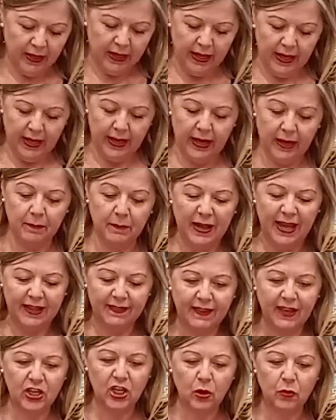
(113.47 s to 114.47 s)

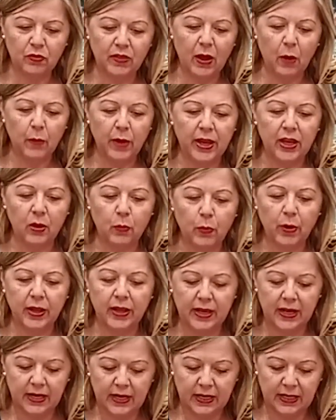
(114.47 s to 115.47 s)
And then that way you
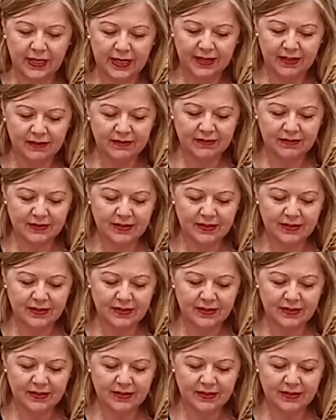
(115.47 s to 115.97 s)
won't get any